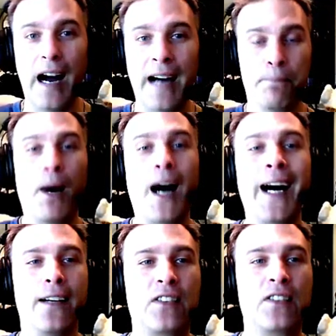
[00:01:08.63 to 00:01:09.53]

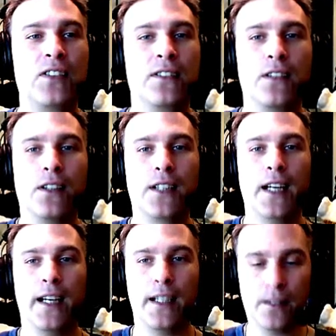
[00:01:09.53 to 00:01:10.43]
unbiased,
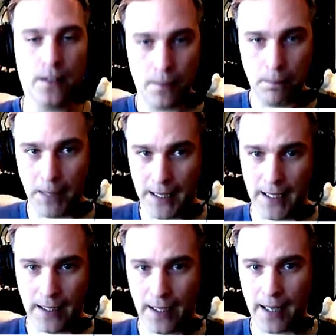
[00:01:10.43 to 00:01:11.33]
okay,
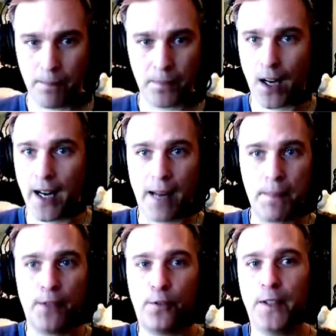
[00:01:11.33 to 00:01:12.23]
meaning that I
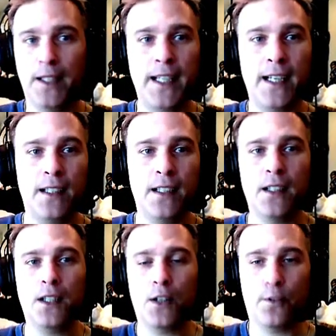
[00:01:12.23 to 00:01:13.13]
am an affiliate
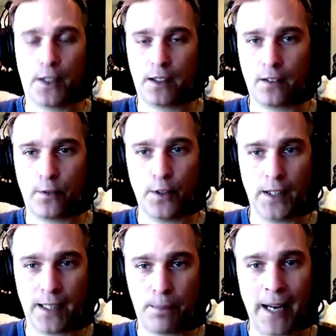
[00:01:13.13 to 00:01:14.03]
for
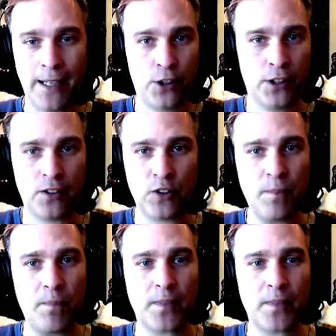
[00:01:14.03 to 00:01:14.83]
Leadpages.